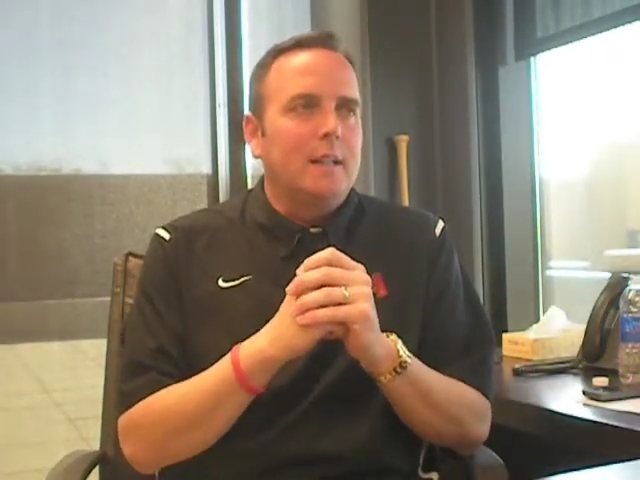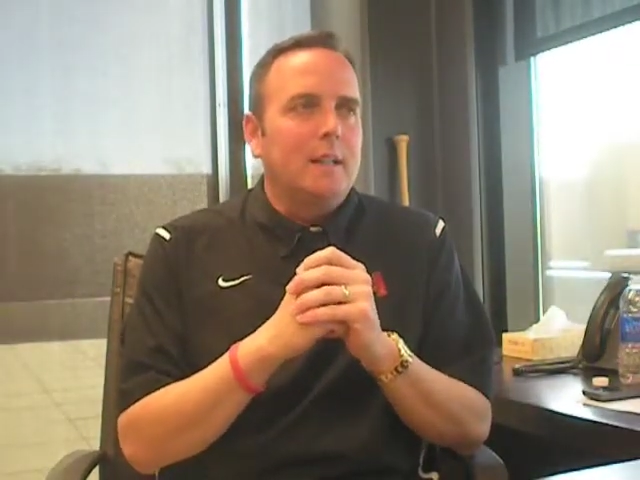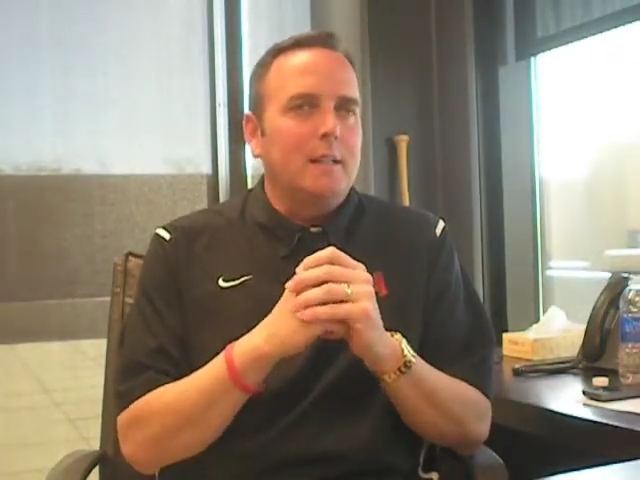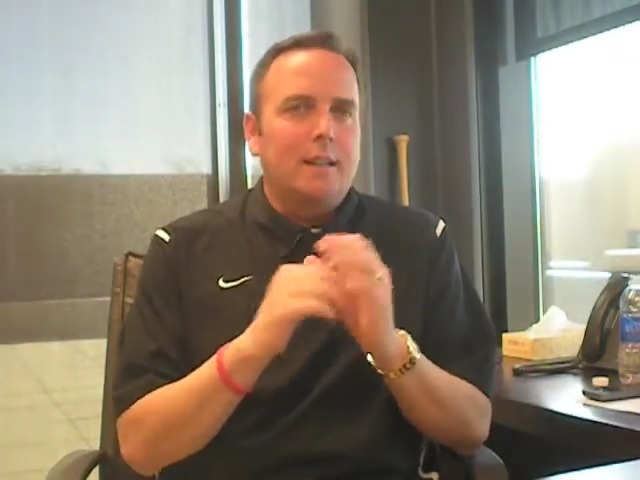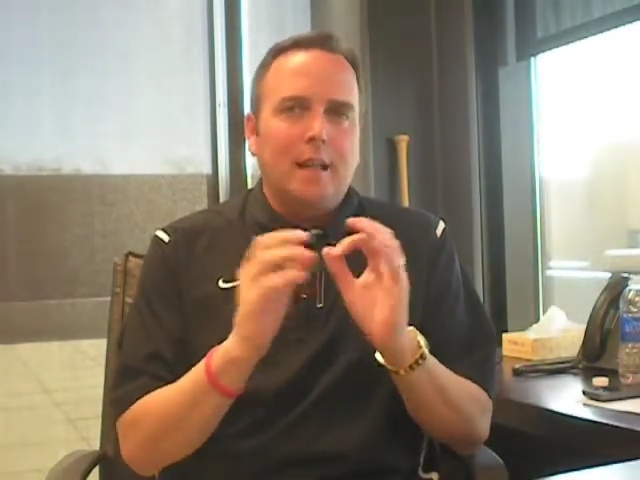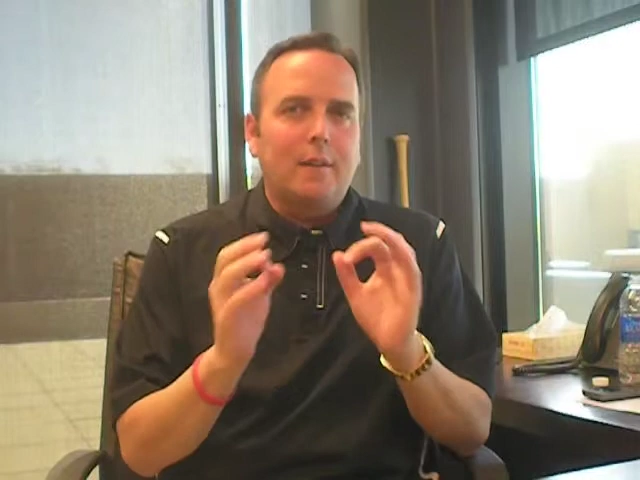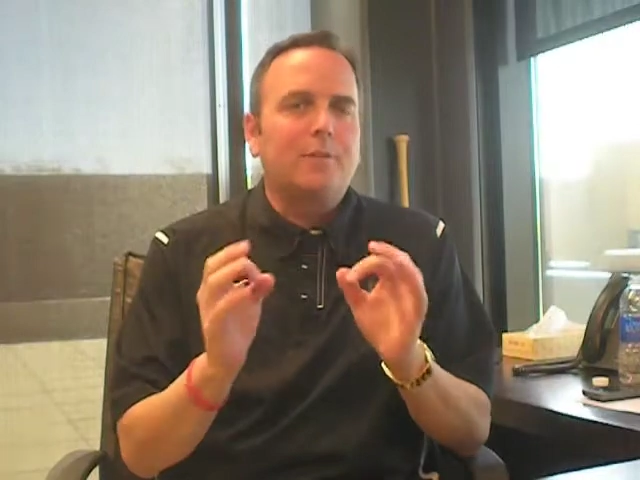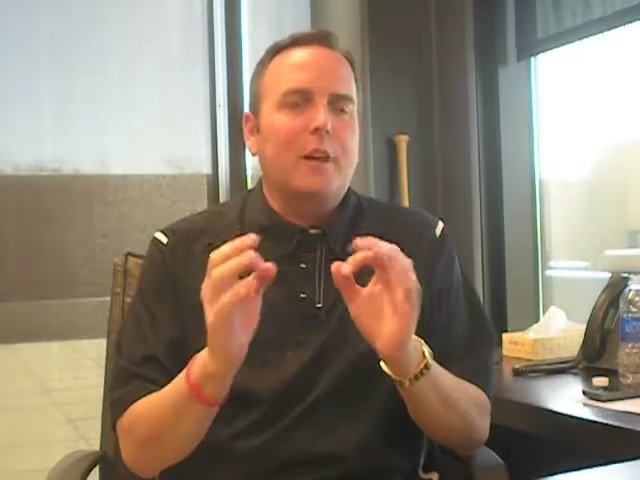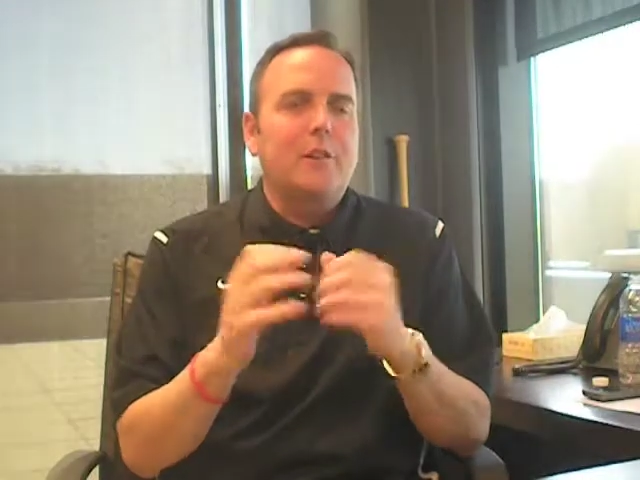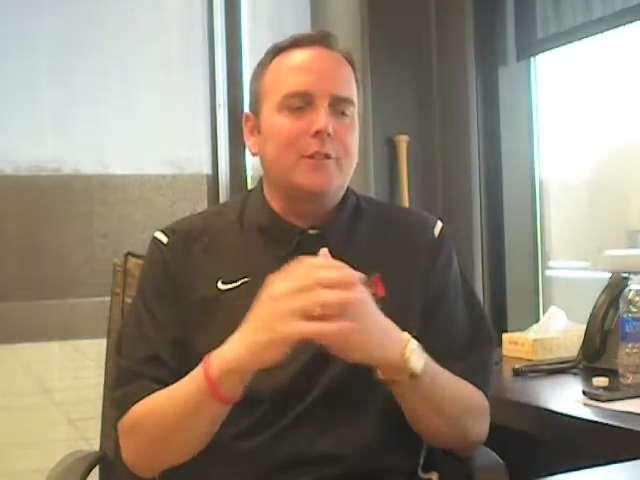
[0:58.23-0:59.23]
The
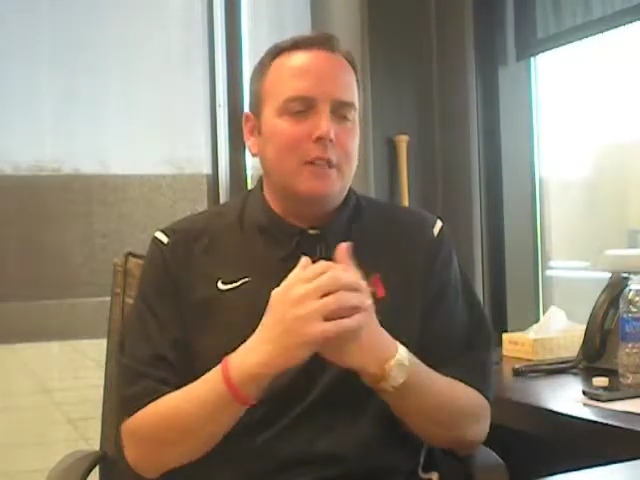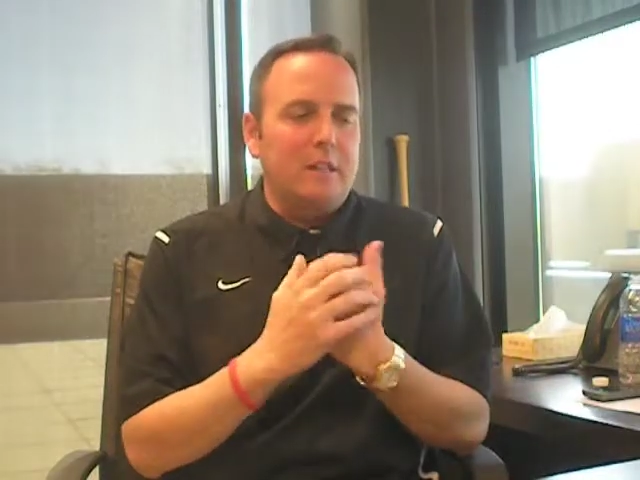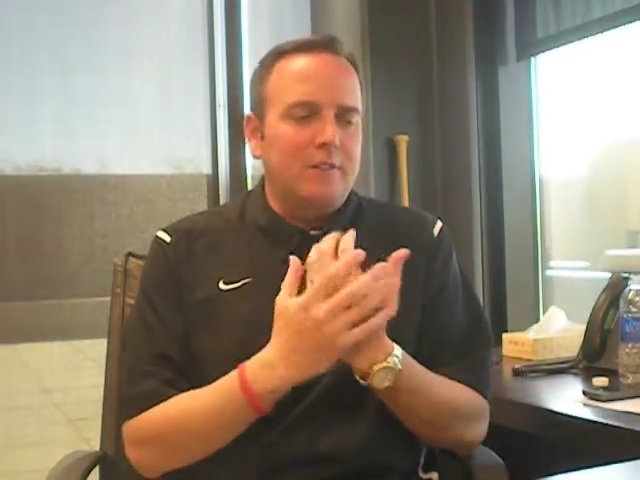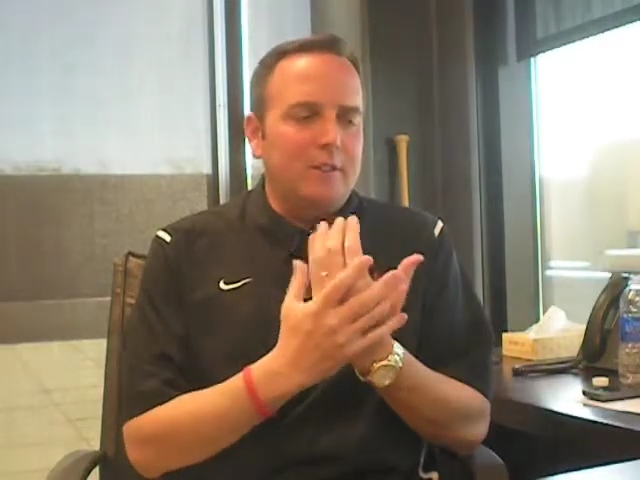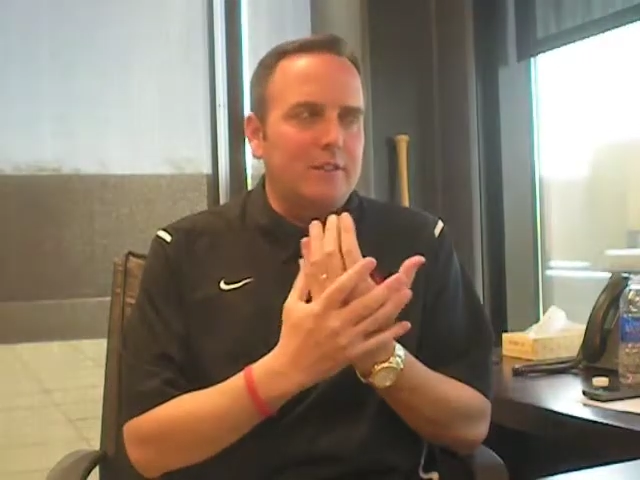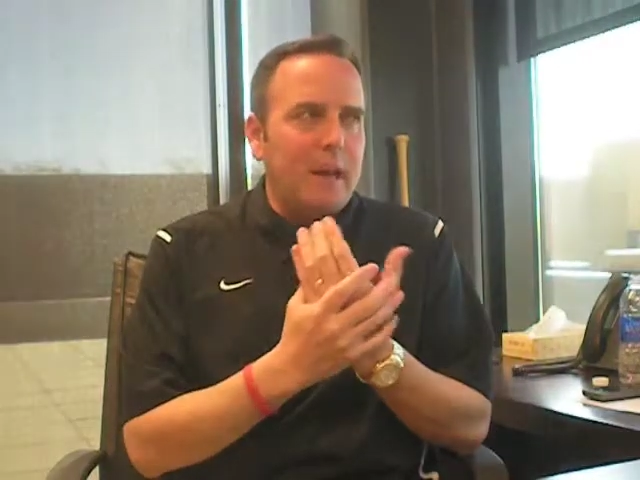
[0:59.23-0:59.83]
lifestyle is